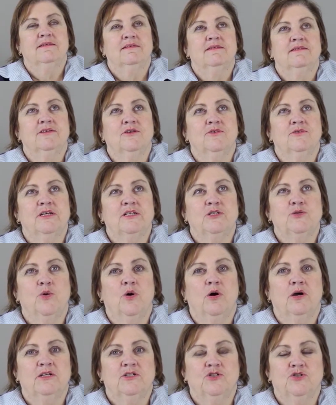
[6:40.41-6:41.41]
So that's
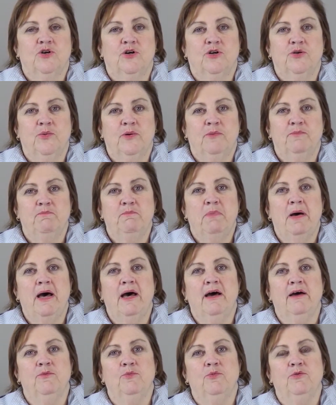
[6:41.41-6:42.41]
why I try to
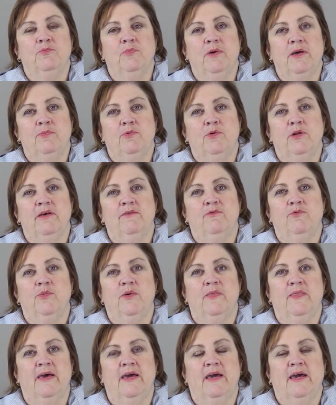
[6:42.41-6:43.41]
impart with people, even
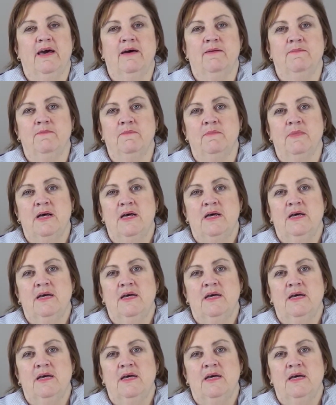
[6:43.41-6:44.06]
when they come